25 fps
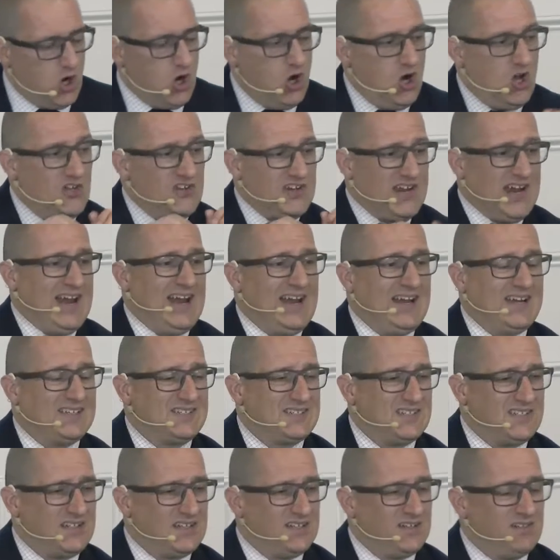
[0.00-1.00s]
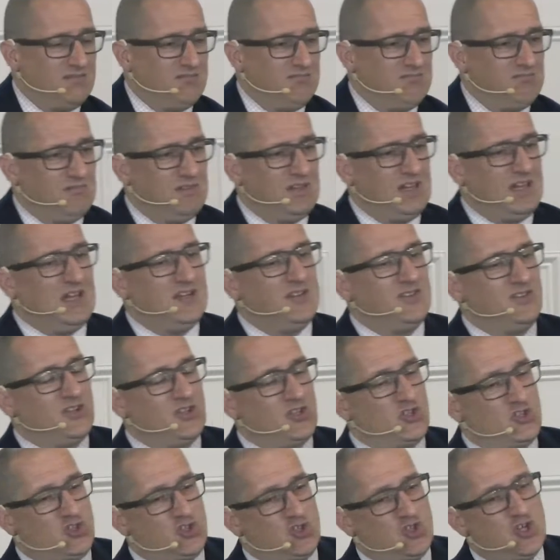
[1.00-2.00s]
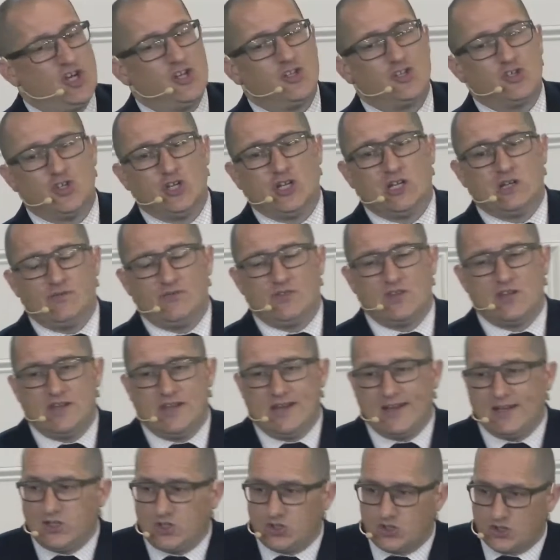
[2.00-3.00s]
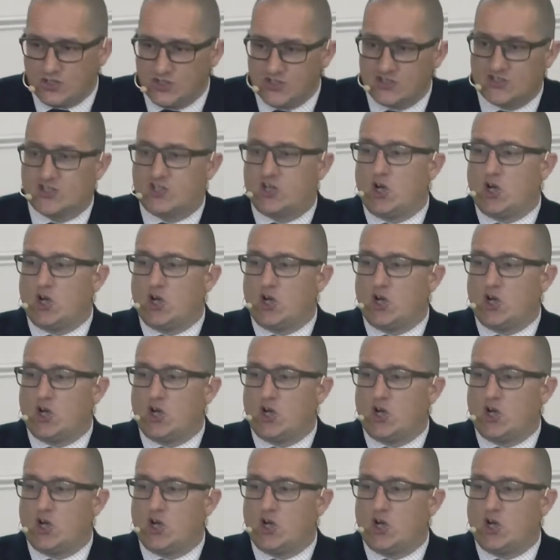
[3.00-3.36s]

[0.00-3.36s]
God acting in the judging of the nations,